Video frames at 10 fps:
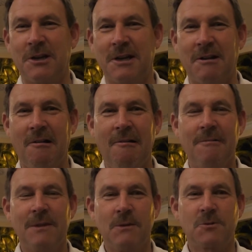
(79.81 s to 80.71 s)
Uh,
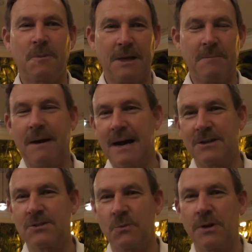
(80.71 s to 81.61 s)
he was playing
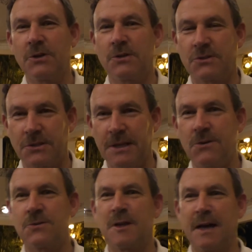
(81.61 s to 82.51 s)
behind some really good
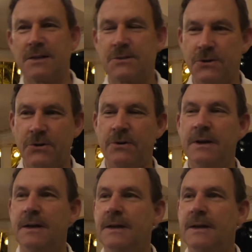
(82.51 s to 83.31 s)
seniors last year.